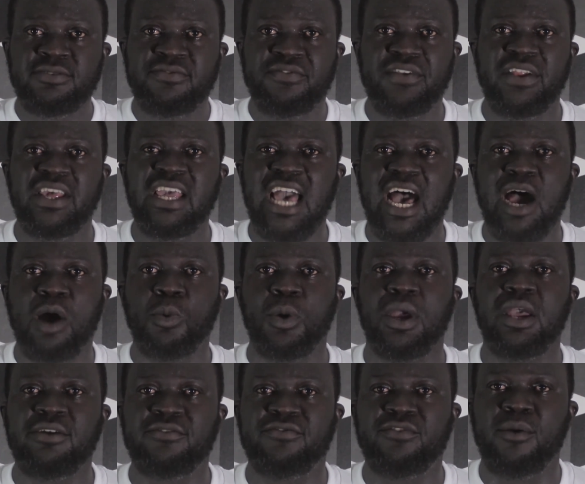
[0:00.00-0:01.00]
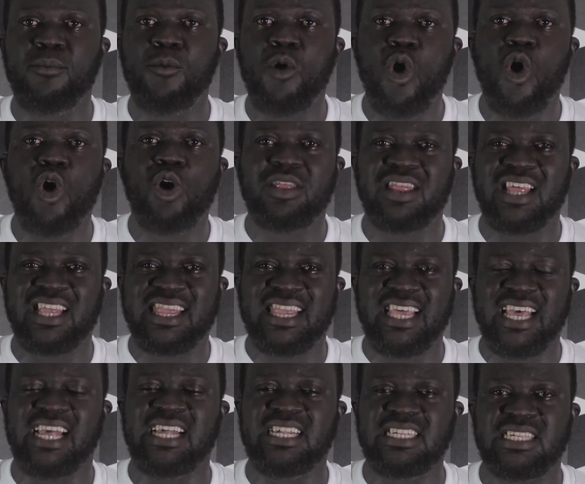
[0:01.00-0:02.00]
Flee away from all the
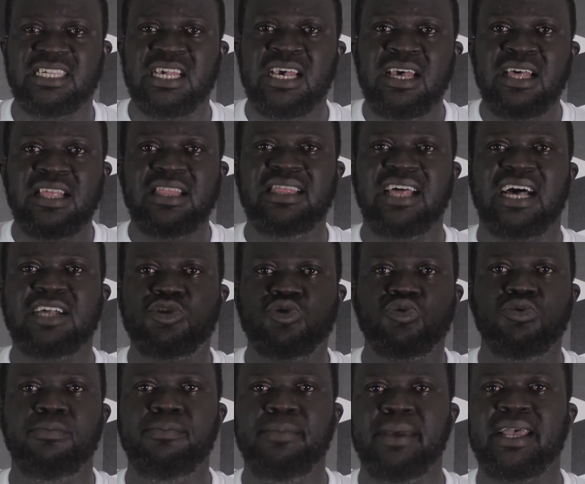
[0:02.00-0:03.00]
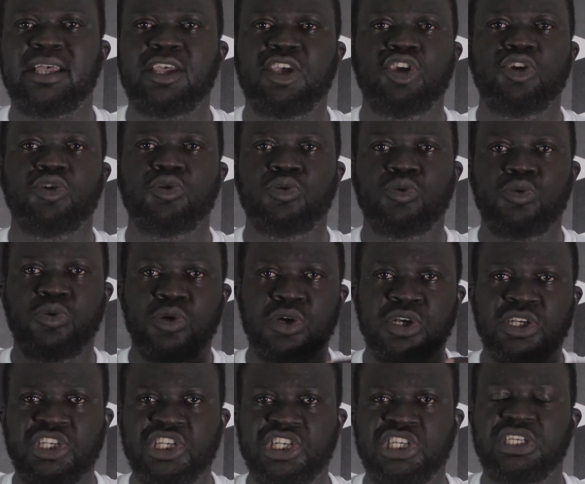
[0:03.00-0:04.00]
things that will make you
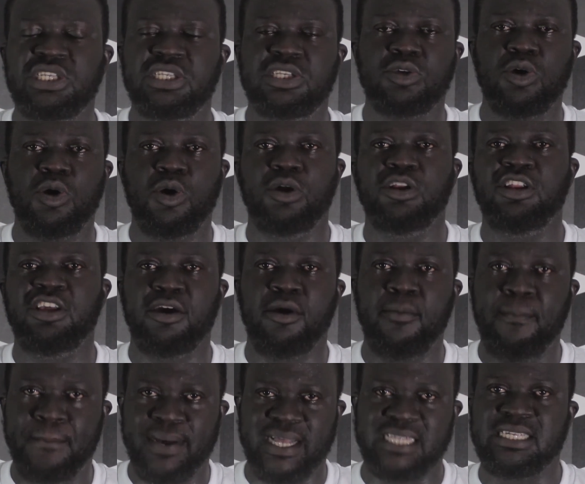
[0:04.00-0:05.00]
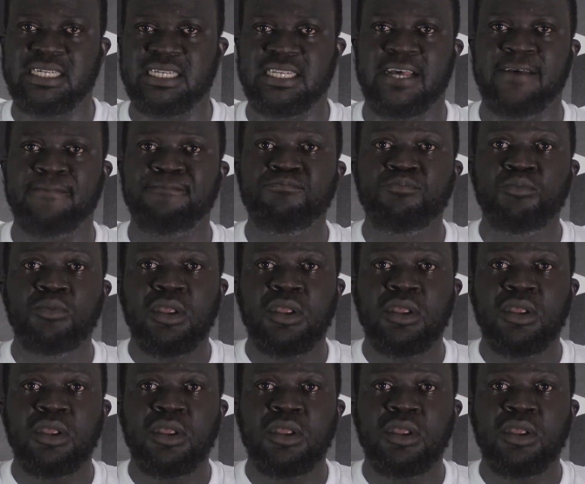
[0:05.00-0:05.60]
cheat on your partner.